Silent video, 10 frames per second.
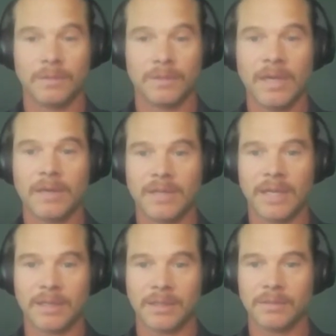Yeah,
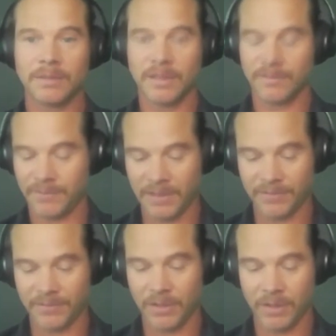that can,
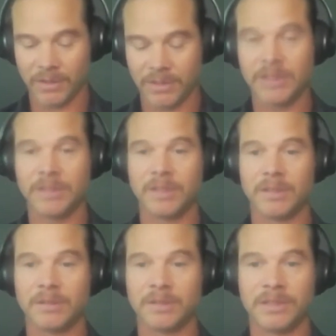if your
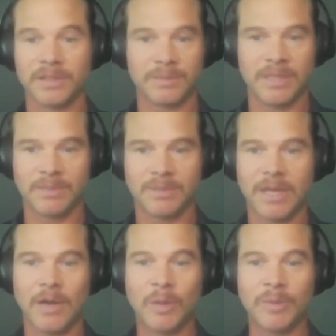senior leadership team's
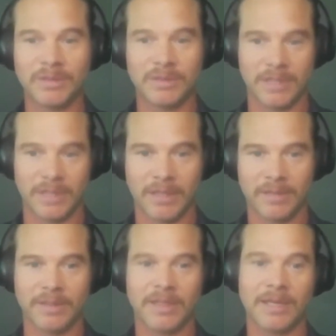not open to
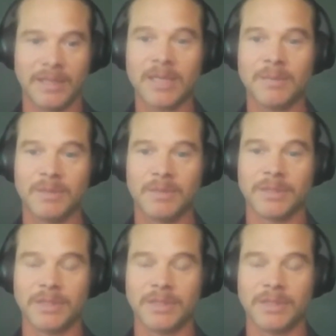hearing that, that can be really